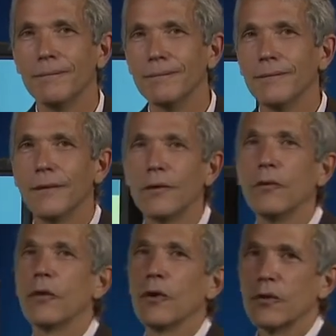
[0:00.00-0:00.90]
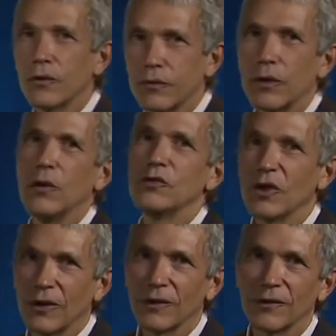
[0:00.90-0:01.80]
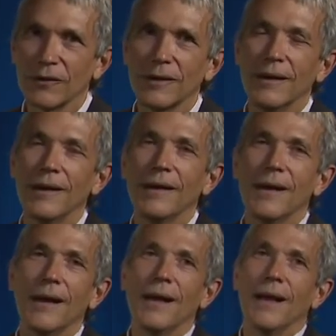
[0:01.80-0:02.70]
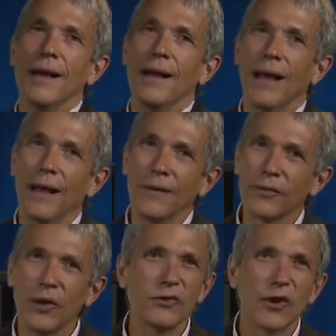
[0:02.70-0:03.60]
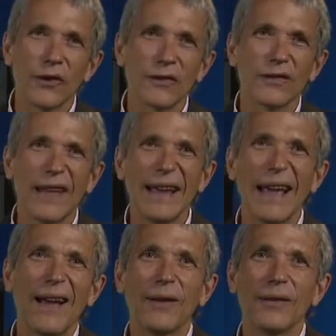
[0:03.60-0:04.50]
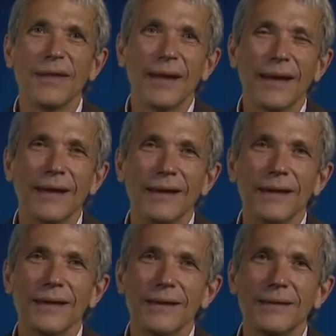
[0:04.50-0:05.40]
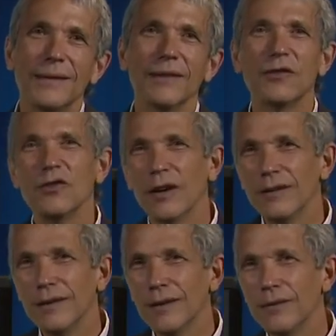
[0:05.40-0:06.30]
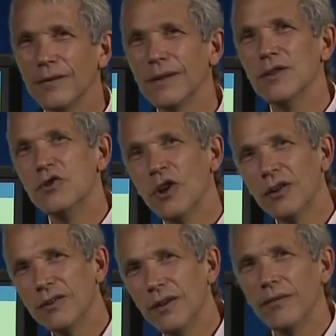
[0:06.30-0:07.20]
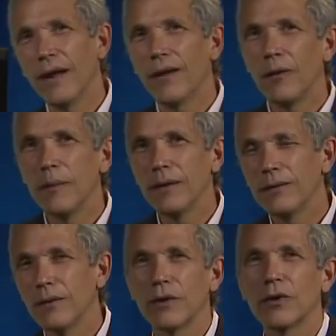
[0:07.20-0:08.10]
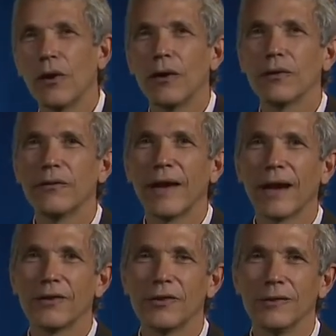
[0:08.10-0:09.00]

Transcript: So first, flowcharts. Uh, flowcharts lay out the disjunctive, conjunctive elements of a cause of action.